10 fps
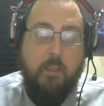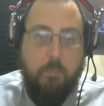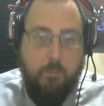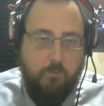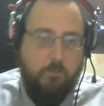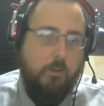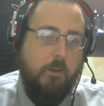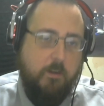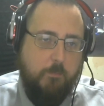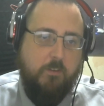This,
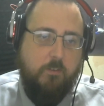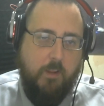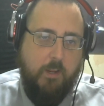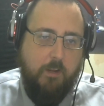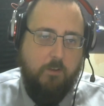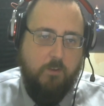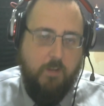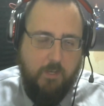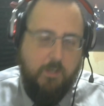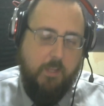economists say, is an
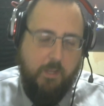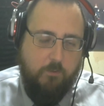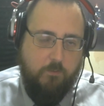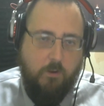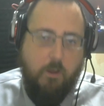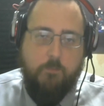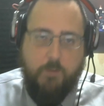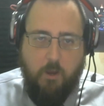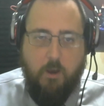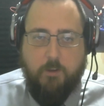indication of
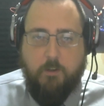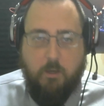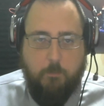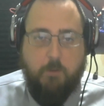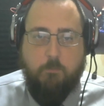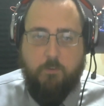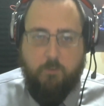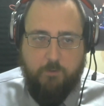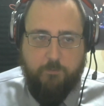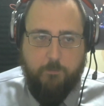an oncoming
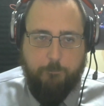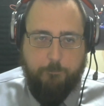recession.